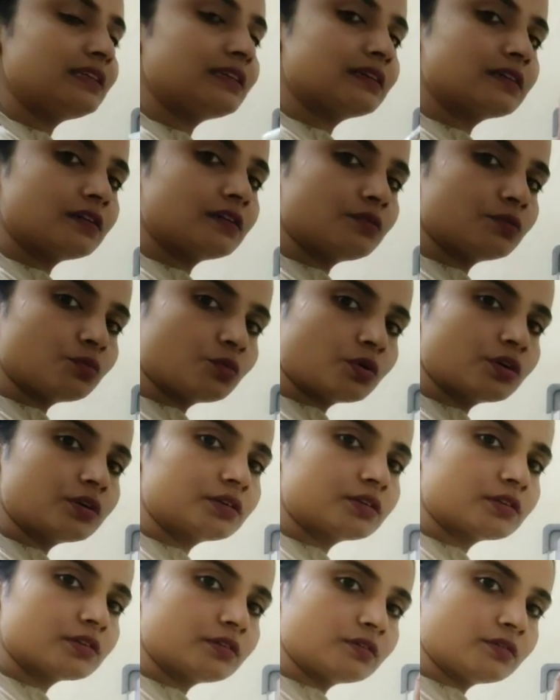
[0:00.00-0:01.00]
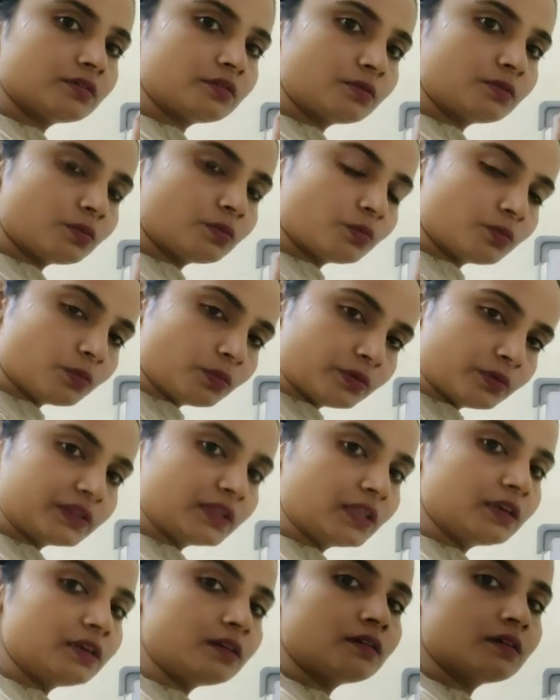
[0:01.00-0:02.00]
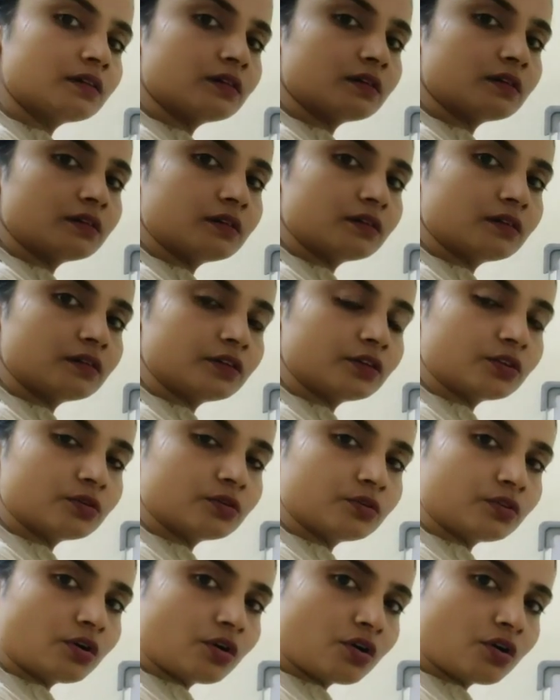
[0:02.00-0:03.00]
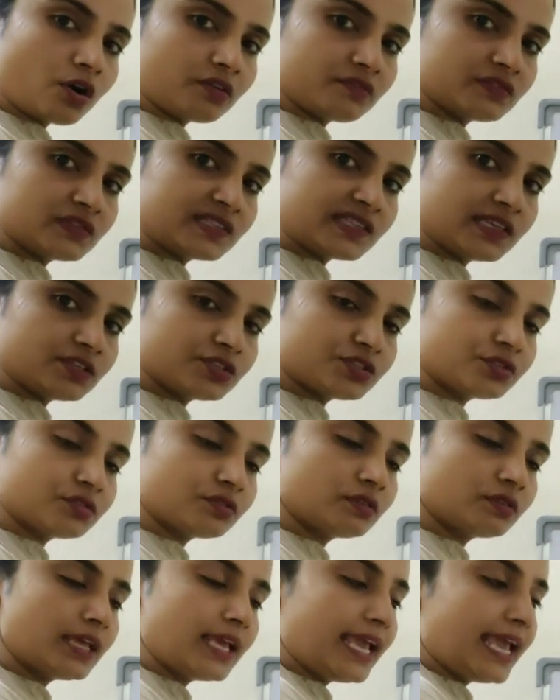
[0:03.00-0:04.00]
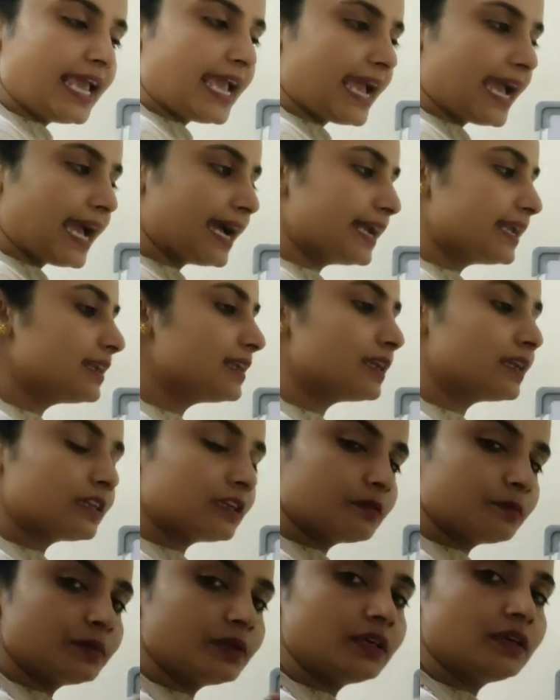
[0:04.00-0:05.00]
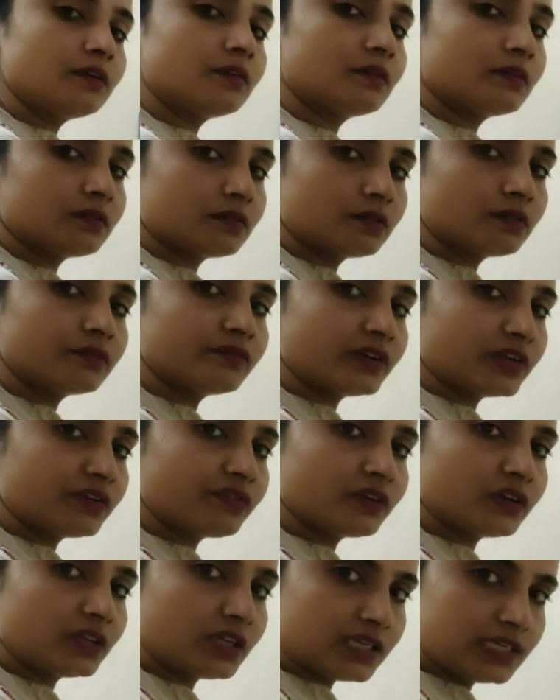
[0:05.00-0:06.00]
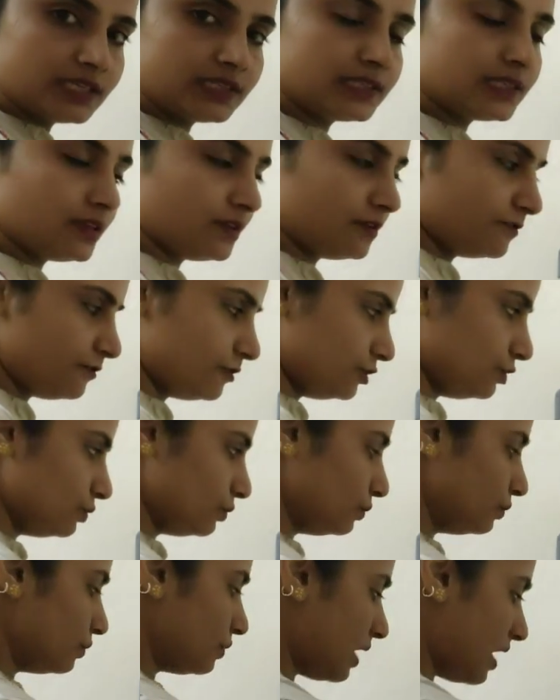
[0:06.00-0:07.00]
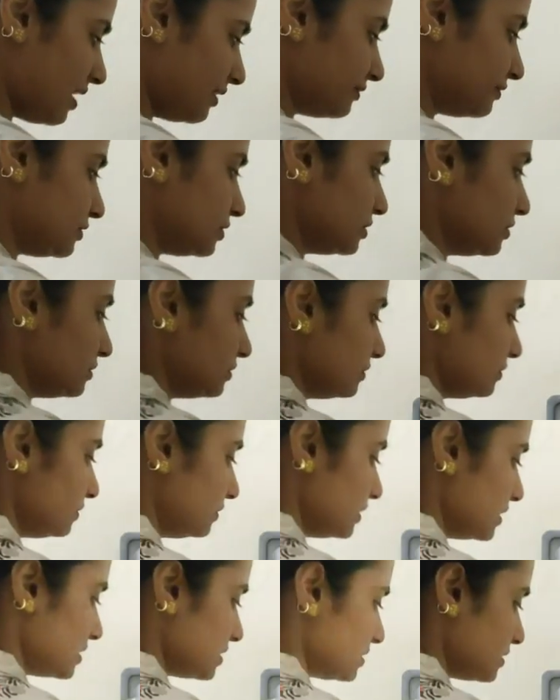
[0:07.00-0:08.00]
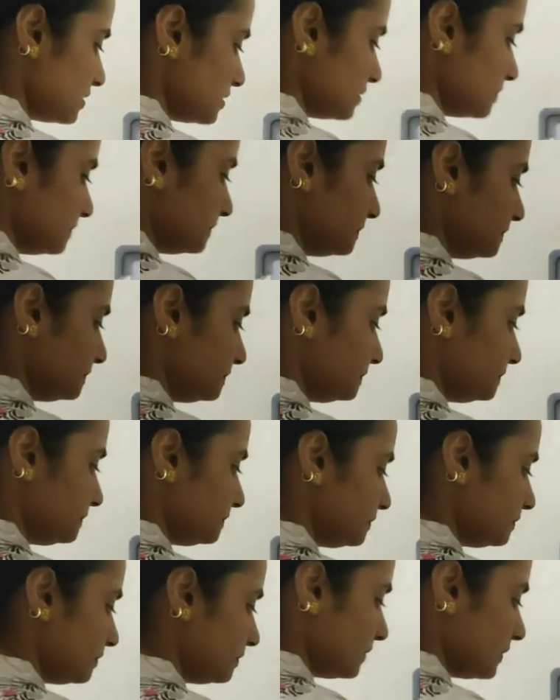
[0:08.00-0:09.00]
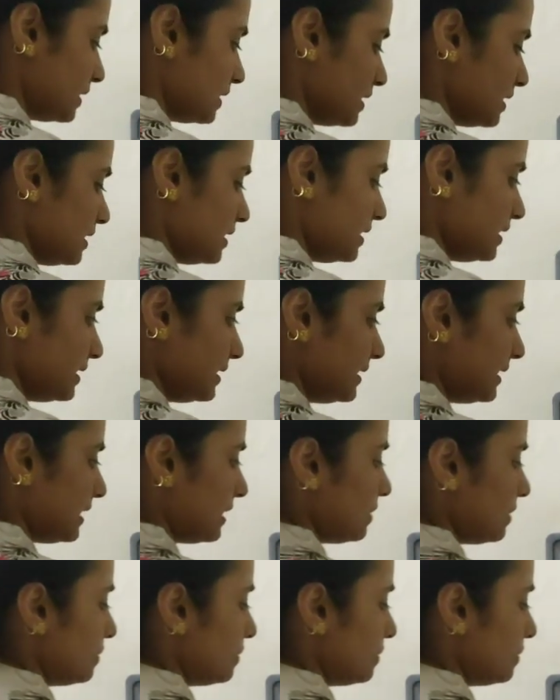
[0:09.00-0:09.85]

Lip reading: convert within your conversation, and it will be very easy for you after this. Now